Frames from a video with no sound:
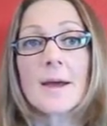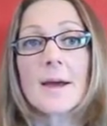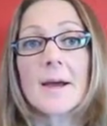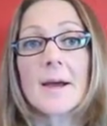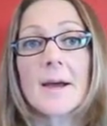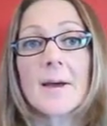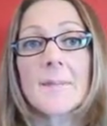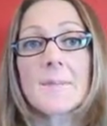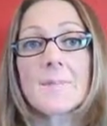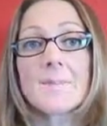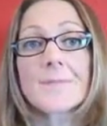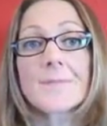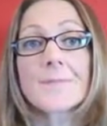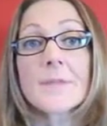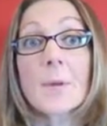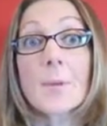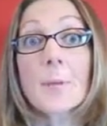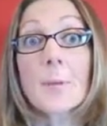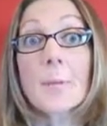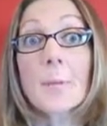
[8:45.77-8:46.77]

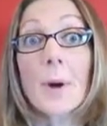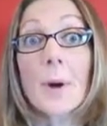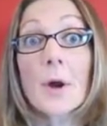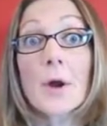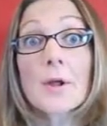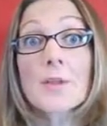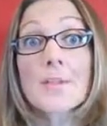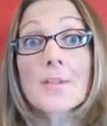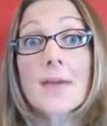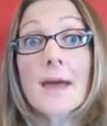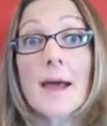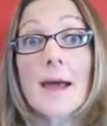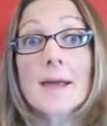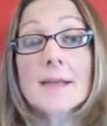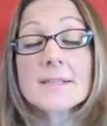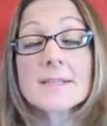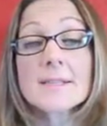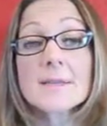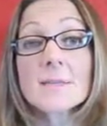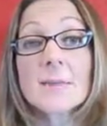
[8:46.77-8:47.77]
Now, birth
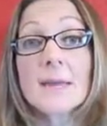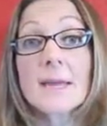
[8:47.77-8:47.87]
as the